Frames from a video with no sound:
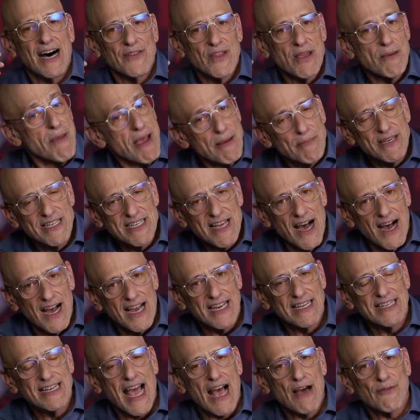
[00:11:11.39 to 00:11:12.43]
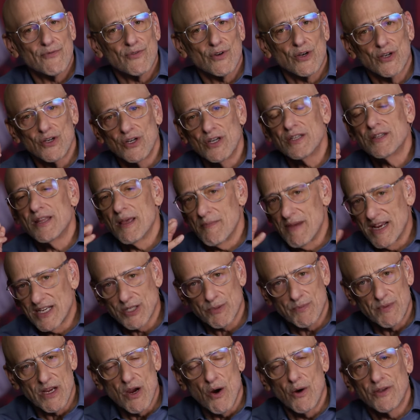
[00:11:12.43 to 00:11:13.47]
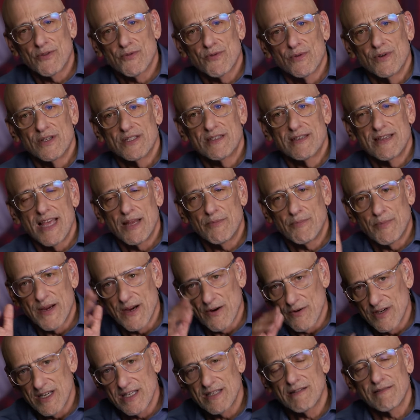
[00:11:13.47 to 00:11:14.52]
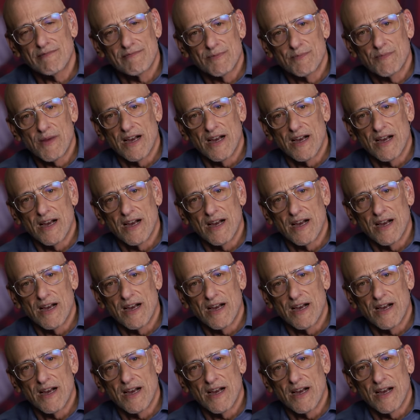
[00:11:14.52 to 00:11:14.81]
They may be dying out for good. They may just be going through a dead period.